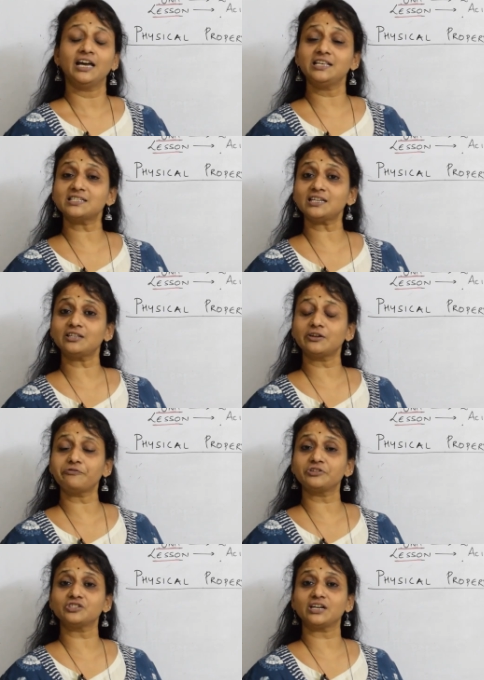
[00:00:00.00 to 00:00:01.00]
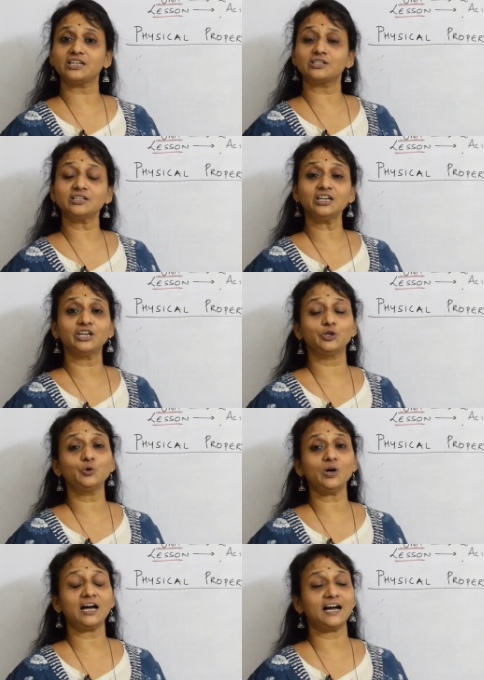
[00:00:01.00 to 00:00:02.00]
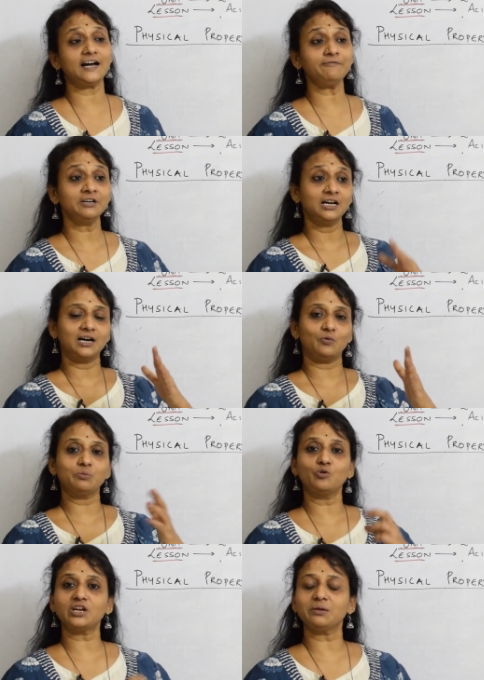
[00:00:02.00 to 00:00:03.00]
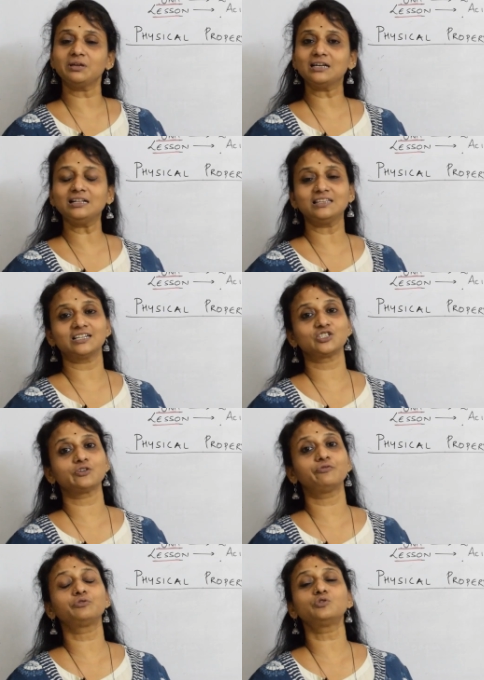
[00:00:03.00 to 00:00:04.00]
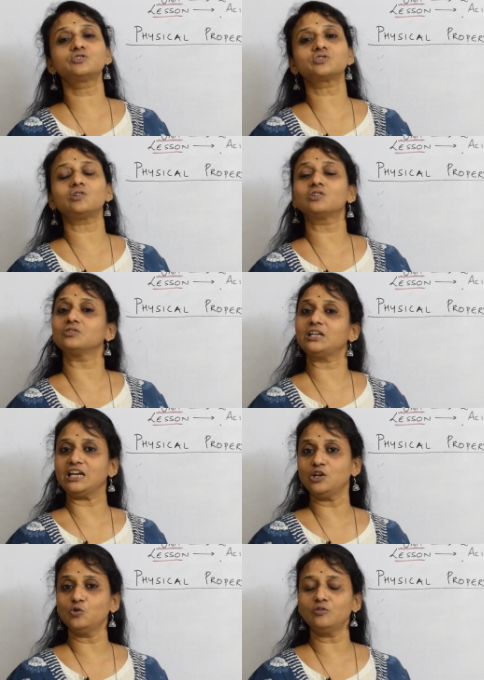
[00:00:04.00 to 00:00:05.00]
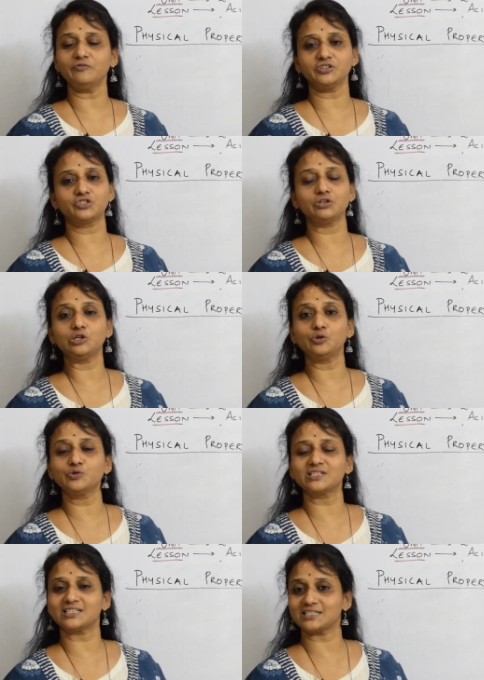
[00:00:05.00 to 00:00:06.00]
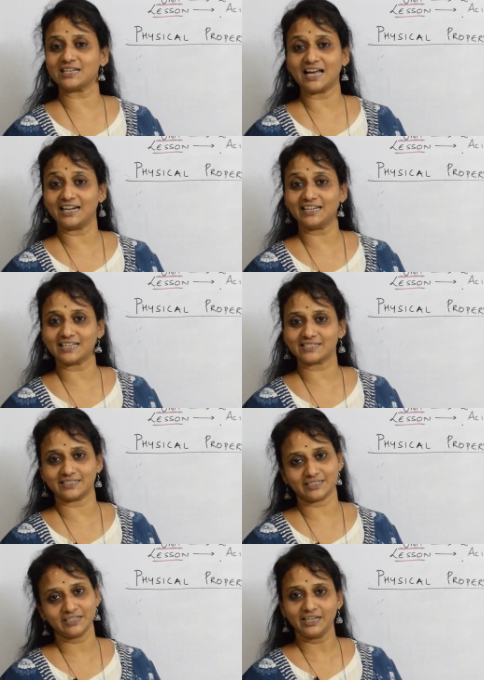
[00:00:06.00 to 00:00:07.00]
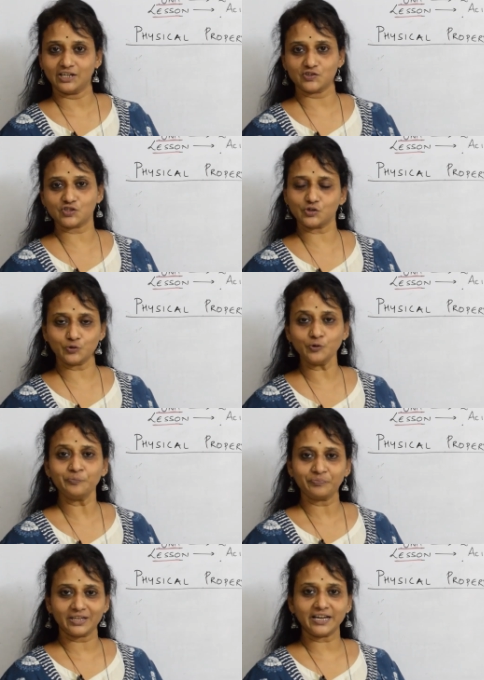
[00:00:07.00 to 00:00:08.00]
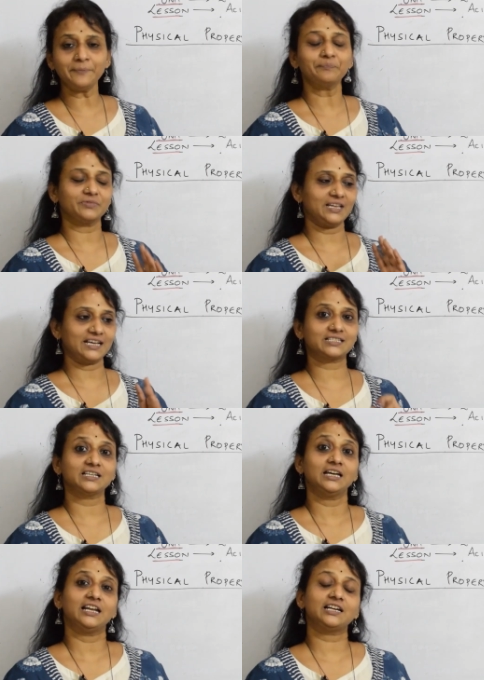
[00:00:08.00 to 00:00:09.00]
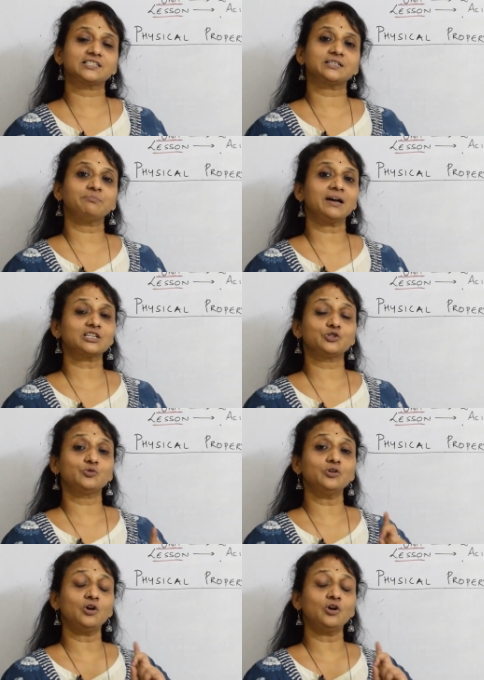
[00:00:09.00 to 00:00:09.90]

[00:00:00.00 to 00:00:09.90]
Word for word: inside the refrigerator you have one more chemical that is a fruit salt or the eno which we'll use it as an antacid yes or no yeah Next, let us come back to